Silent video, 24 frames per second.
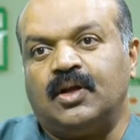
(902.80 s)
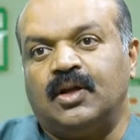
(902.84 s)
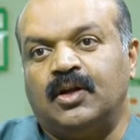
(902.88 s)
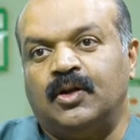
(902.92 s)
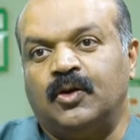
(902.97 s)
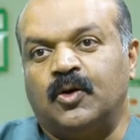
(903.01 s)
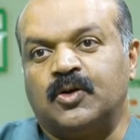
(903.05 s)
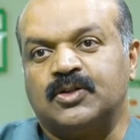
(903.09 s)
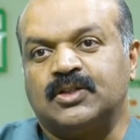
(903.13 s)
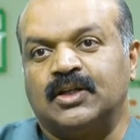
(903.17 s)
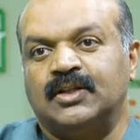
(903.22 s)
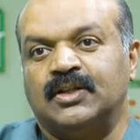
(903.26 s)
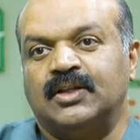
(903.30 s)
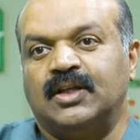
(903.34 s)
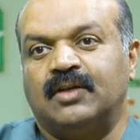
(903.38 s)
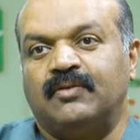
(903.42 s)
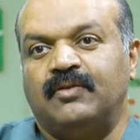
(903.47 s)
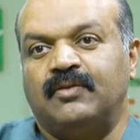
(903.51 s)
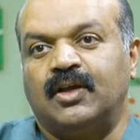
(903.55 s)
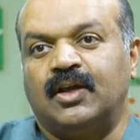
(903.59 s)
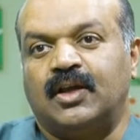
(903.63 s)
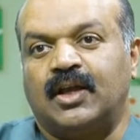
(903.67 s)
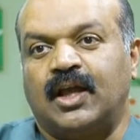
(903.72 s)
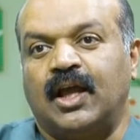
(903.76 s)
notion that
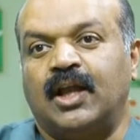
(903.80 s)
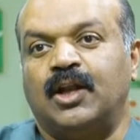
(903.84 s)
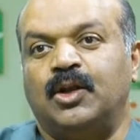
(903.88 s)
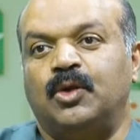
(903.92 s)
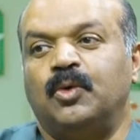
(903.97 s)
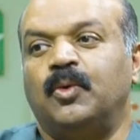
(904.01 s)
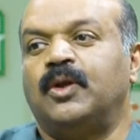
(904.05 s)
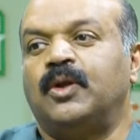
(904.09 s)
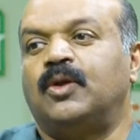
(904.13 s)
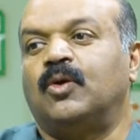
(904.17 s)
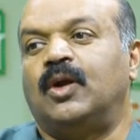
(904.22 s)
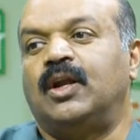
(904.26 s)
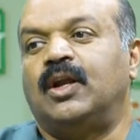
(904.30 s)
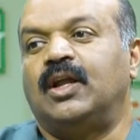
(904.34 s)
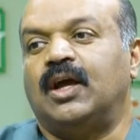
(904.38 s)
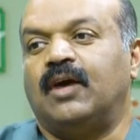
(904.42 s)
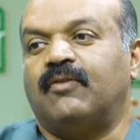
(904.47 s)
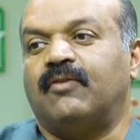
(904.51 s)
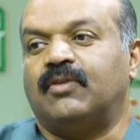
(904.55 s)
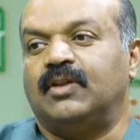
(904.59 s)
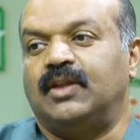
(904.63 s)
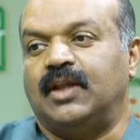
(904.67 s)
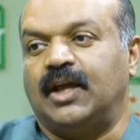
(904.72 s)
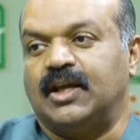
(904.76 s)
we can do it only
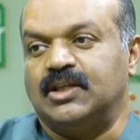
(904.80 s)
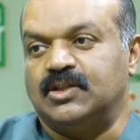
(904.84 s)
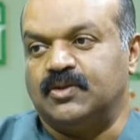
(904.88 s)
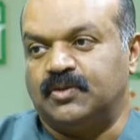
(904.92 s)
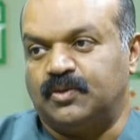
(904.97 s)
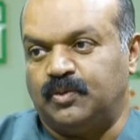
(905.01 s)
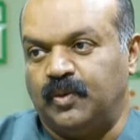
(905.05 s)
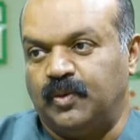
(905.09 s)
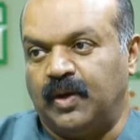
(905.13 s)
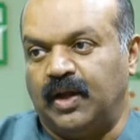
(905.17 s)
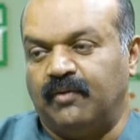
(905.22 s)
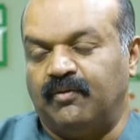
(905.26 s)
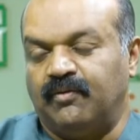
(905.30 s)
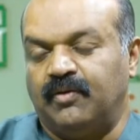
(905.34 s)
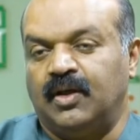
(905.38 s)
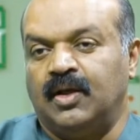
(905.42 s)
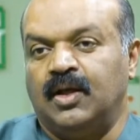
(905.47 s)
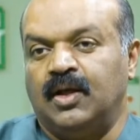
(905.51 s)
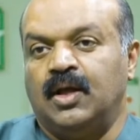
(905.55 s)
after the age of 12.